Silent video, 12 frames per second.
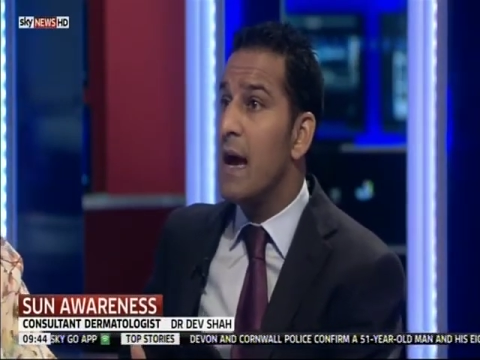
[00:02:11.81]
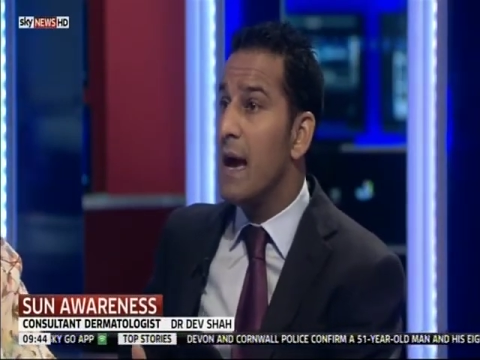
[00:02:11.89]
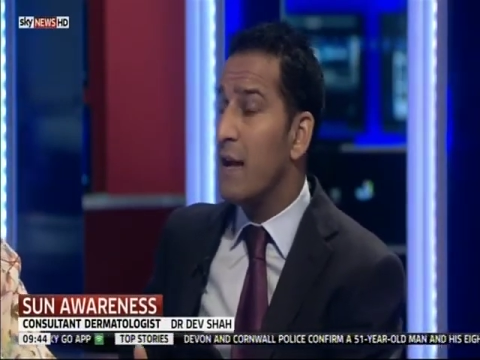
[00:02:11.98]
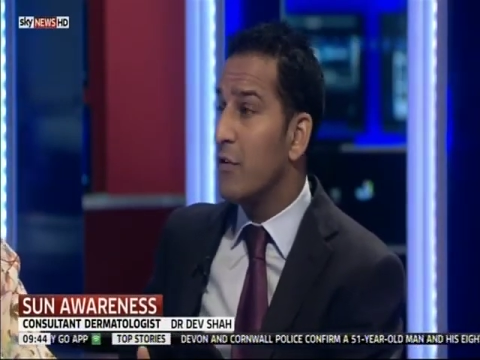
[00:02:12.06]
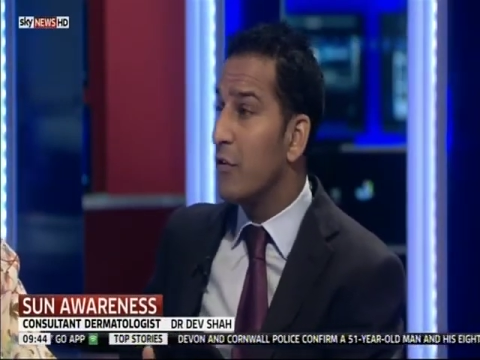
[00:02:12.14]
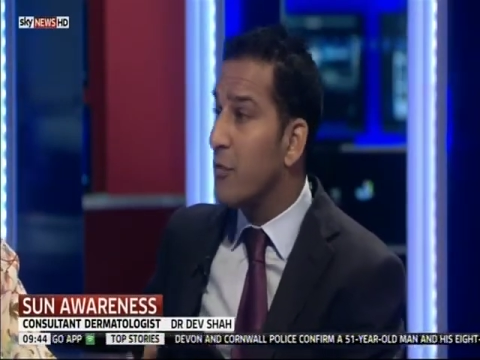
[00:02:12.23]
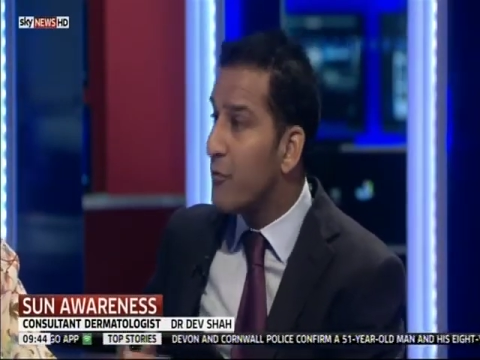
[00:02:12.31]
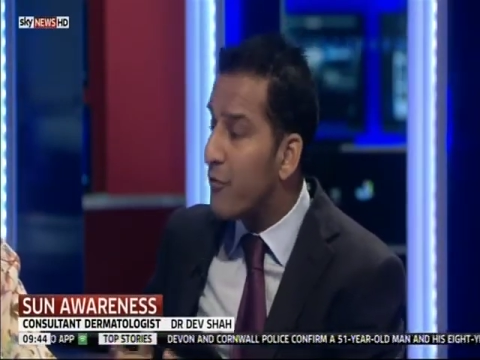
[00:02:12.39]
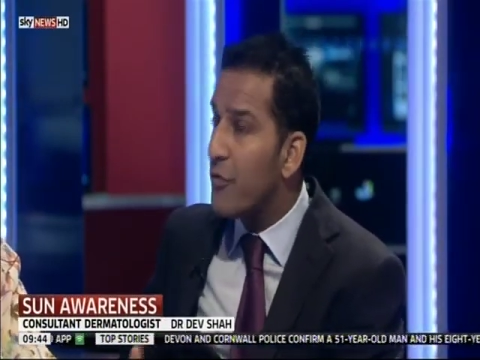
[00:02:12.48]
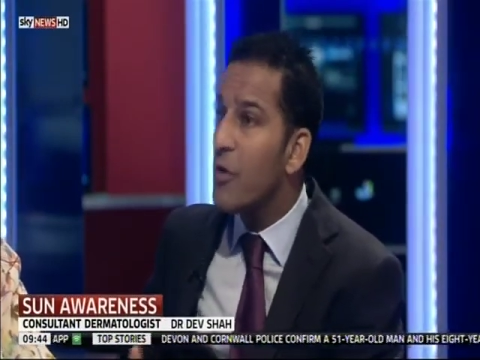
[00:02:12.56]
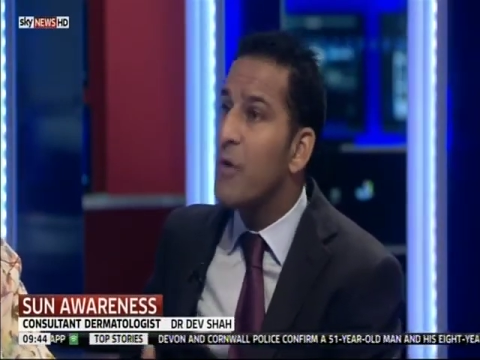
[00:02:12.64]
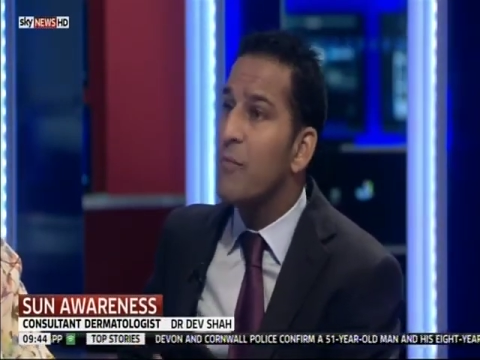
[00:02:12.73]
and
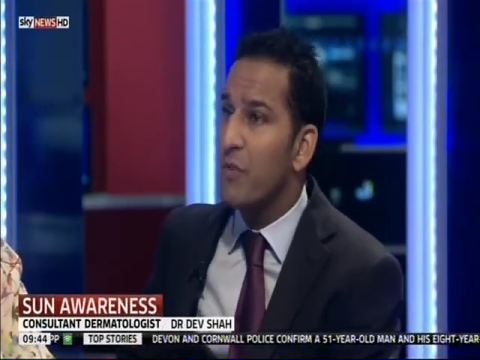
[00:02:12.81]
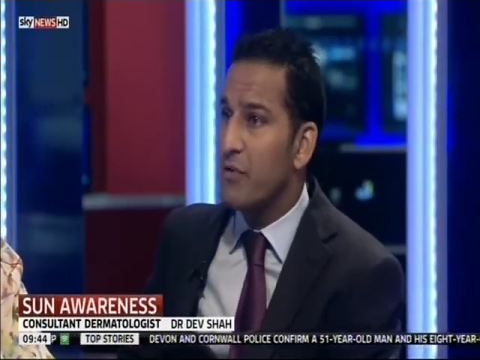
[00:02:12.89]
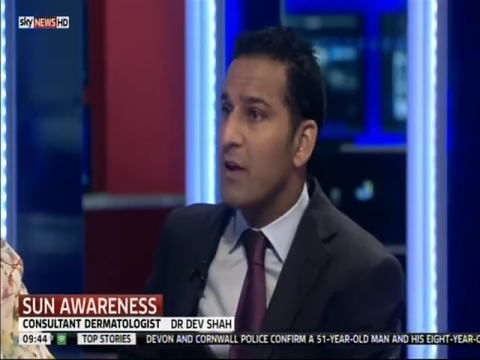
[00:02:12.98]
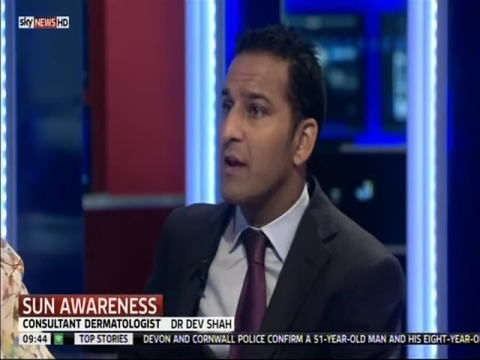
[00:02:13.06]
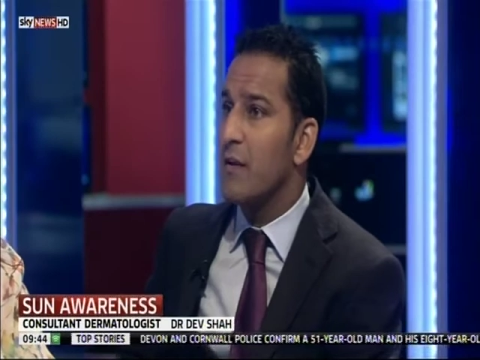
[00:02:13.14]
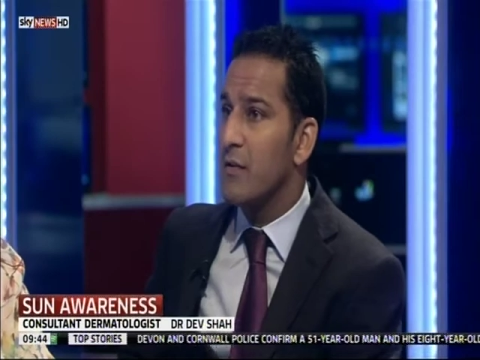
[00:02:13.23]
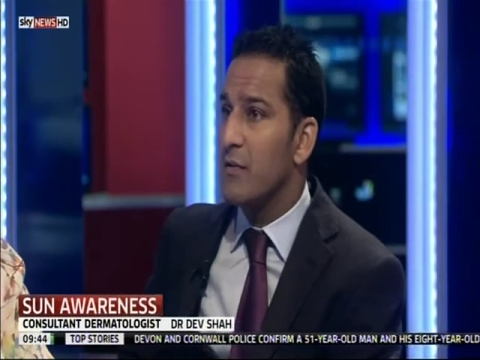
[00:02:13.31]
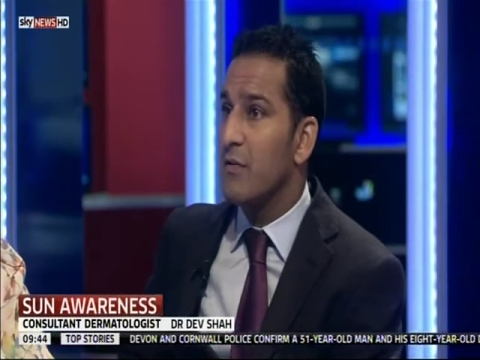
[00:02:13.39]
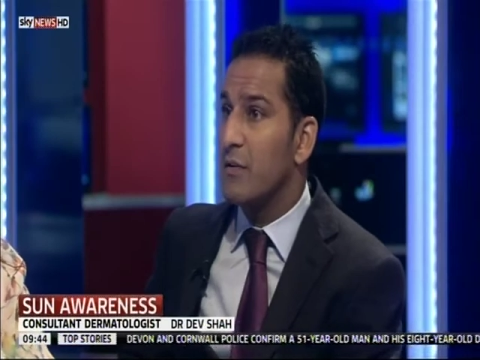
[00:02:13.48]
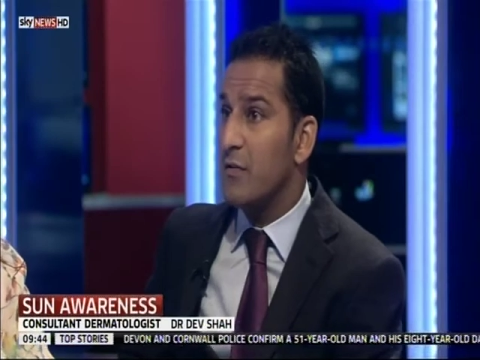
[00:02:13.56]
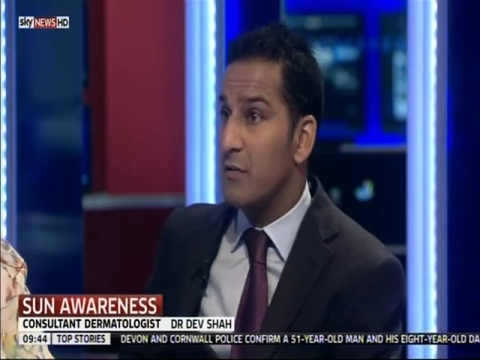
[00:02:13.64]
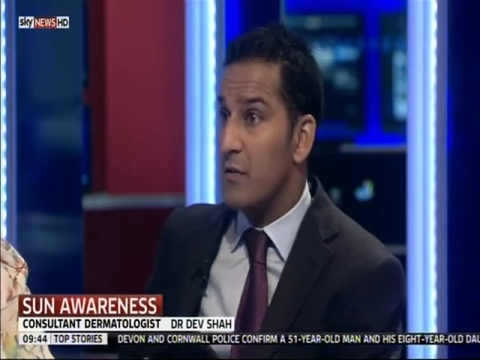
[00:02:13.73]
confirm the
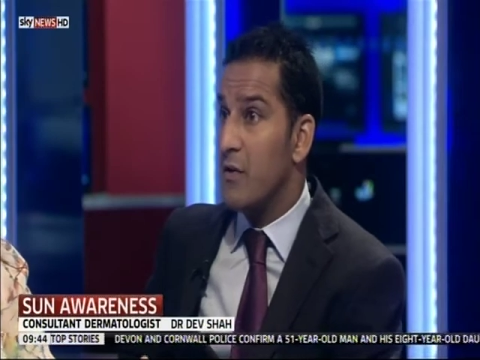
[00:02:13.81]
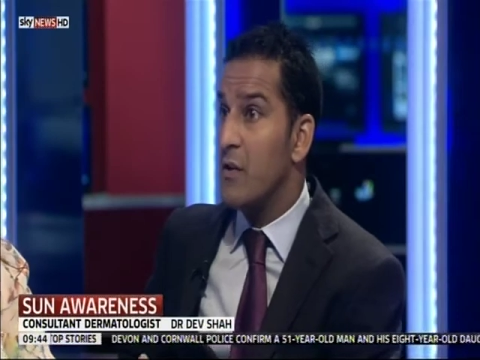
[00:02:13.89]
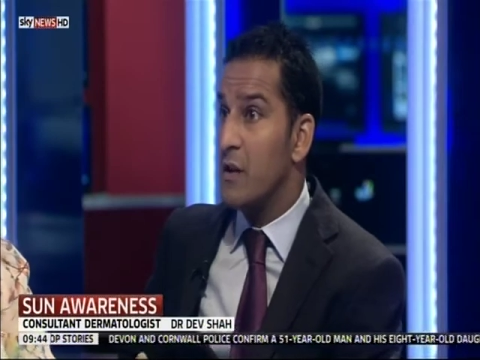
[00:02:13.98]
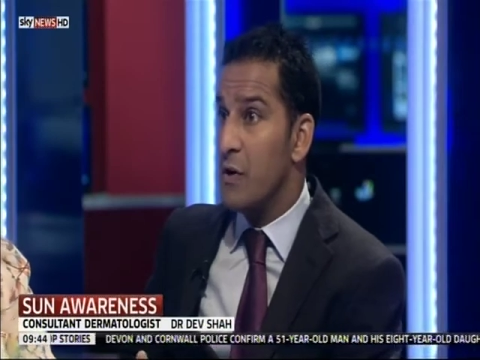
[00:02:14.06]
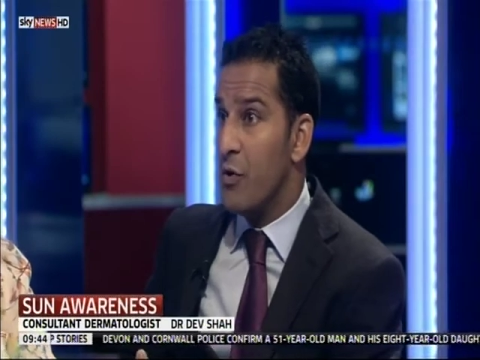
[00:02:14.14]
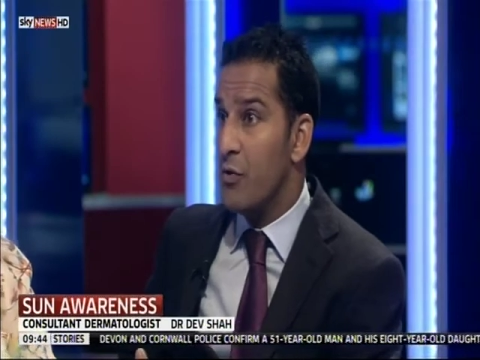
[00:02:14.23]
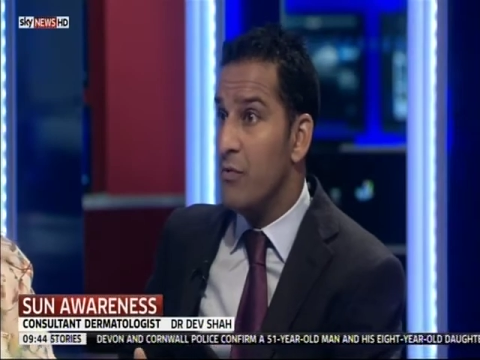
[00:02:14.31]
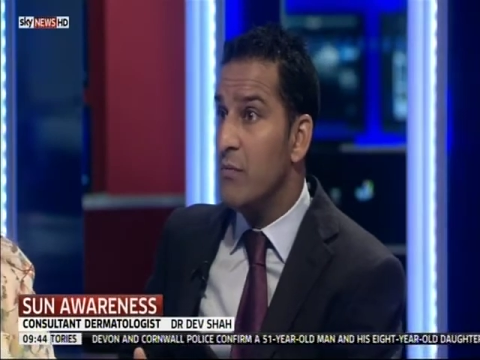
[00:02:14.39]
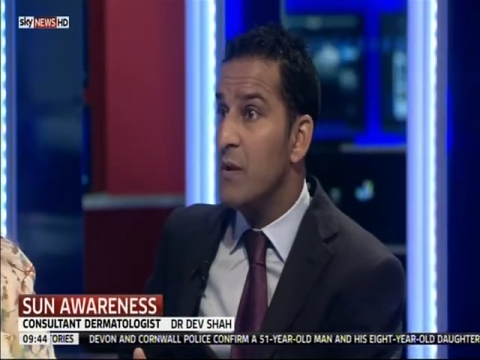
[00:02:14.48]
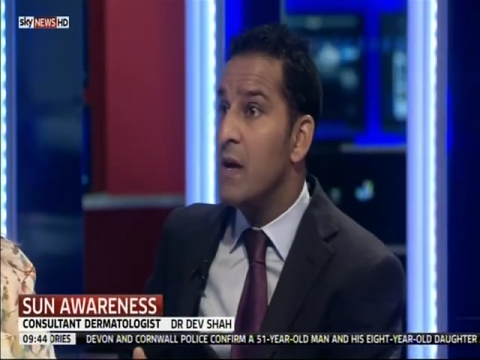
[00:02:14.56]
diagnosis early on.